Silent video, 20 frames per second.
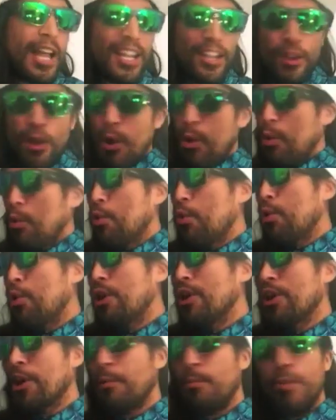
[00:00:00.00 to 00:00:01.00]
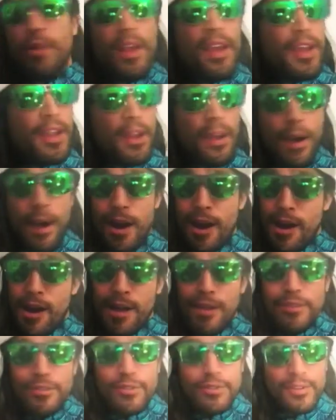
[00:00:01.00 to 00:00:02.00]
I know you're playing
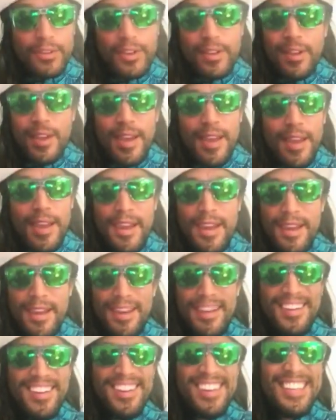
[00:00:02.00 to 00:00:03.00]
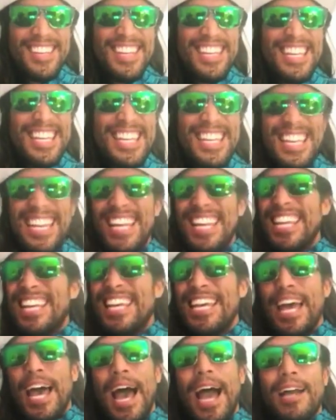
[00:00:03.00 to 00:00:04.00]
hard
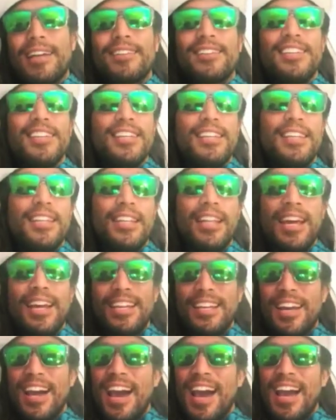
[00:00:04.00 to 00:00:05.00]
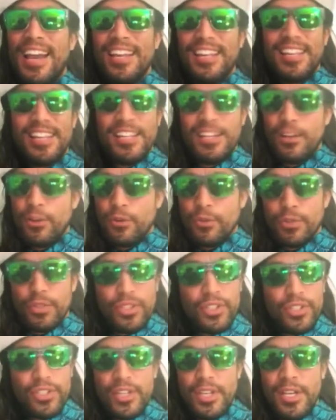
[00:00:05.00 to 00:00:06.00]
again, acting like I don't
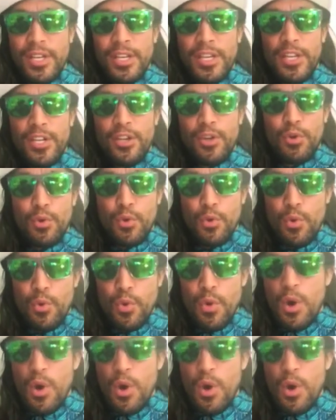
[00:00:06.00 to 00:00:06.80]
see you.